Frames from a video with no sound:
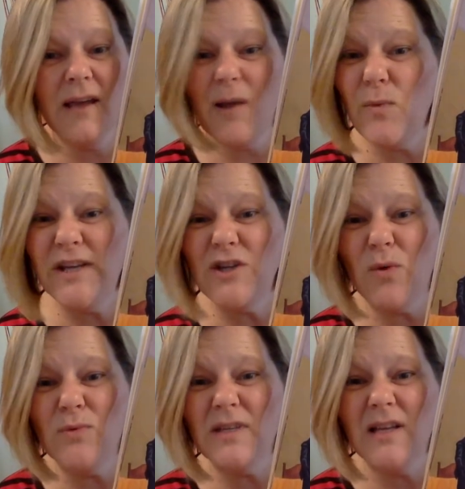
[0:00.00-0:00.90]
And we
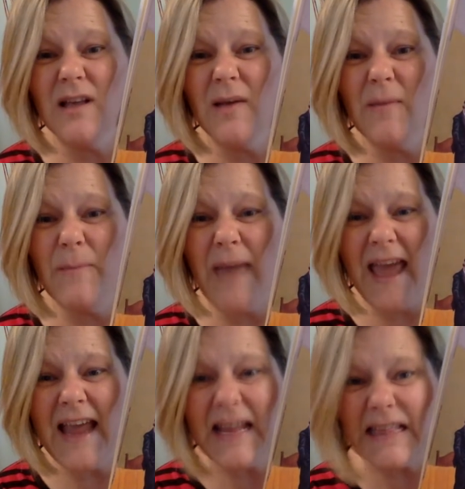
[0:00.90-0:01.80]
don't
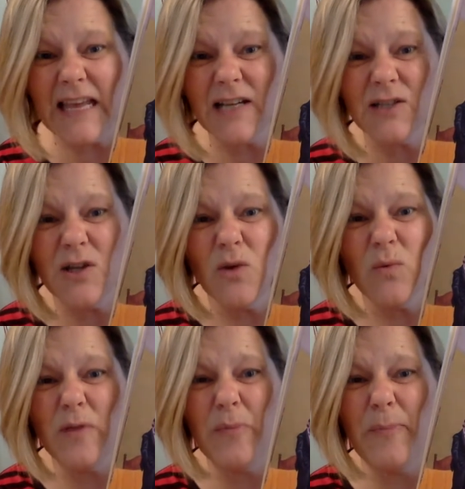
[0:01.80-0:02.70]
bang things
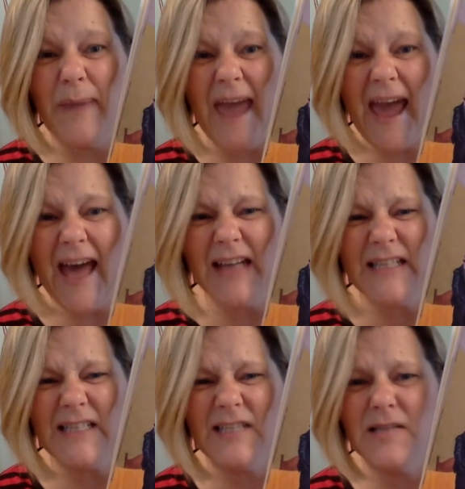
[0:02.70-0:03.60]
with
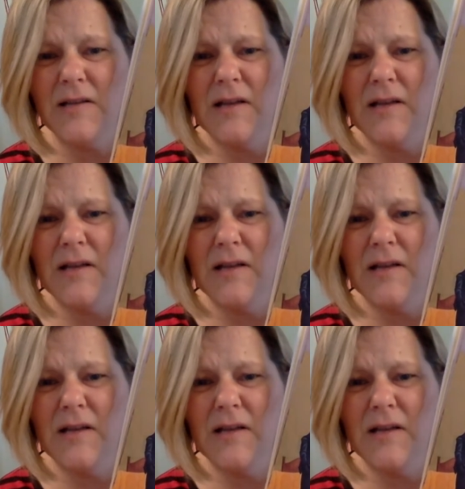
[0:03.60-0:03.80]
bats.